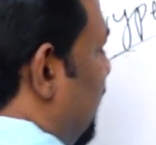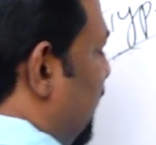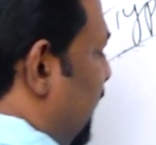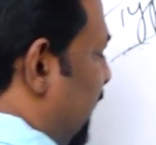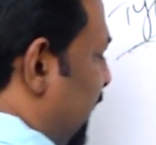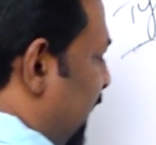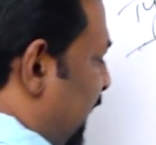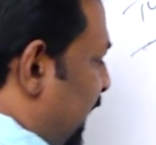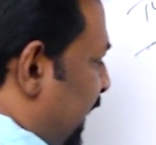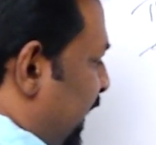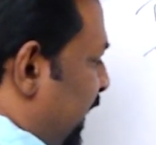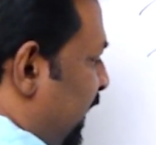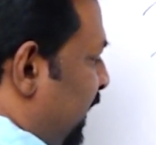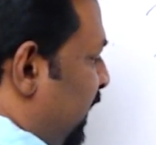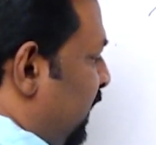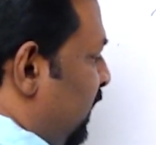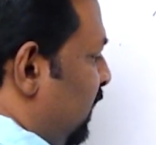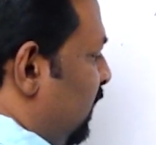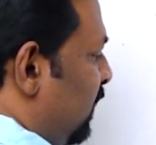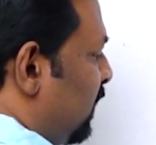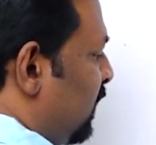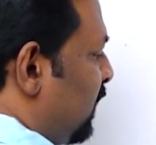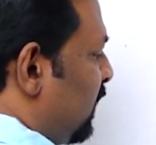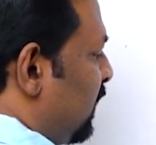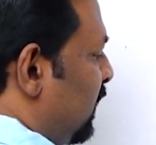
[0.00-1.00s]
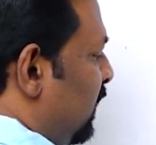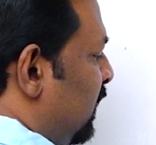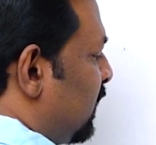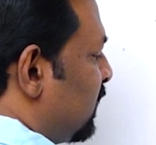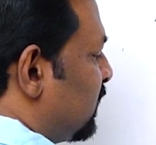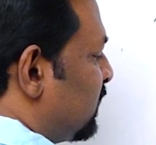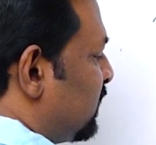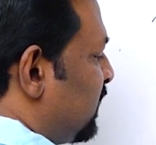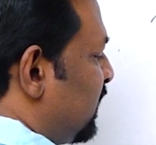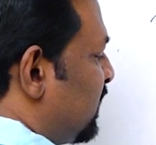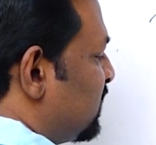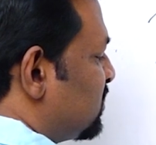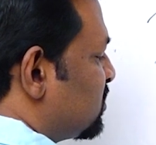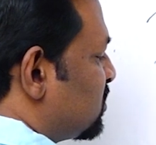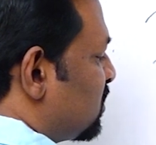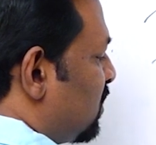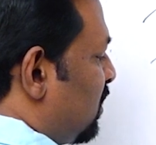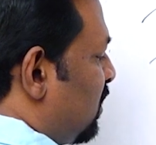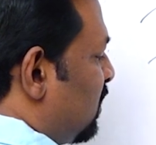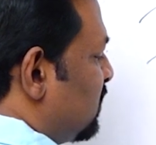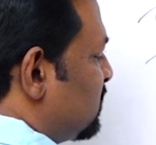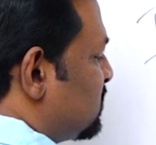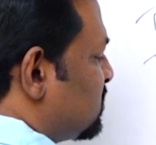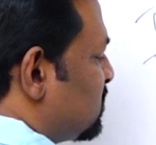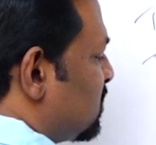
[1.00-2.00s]
And there is
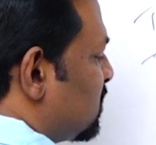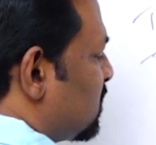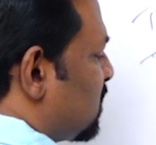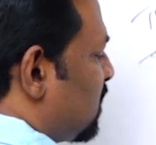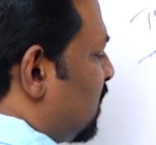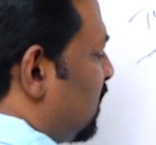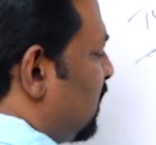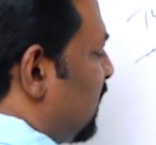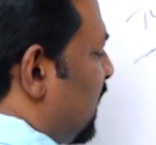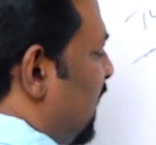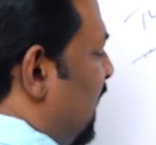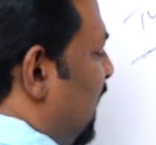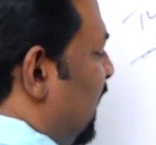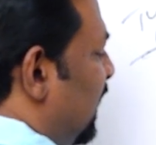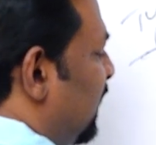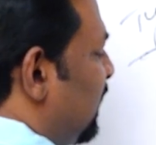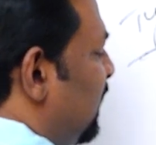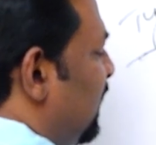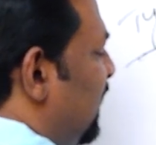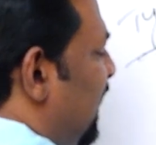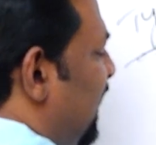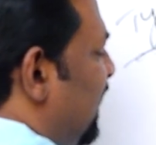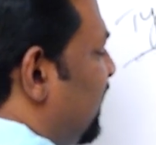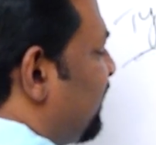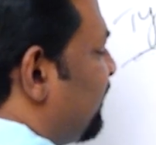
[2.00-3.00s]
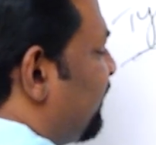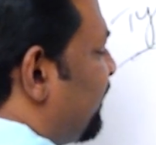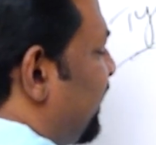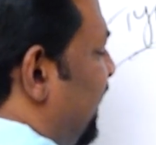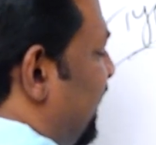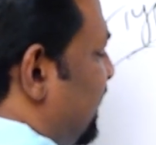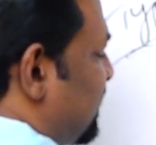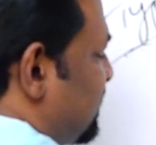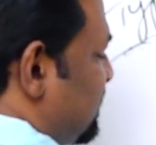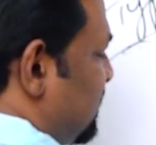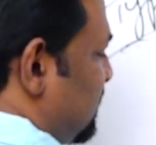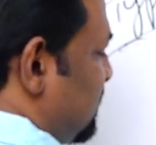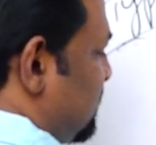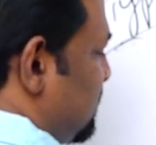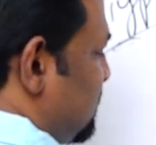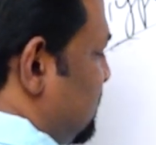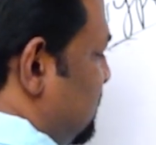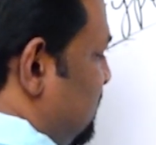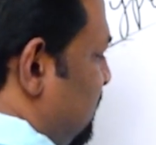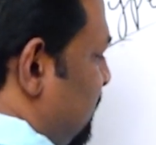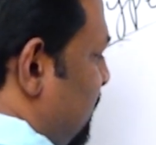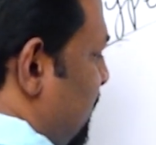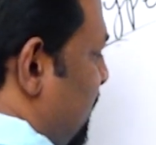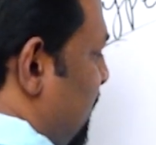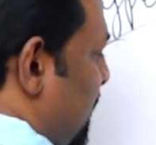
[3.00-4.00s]
also called unlike
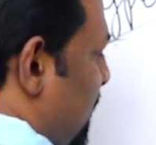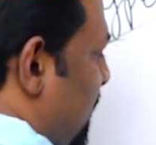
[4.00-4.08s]
fractions.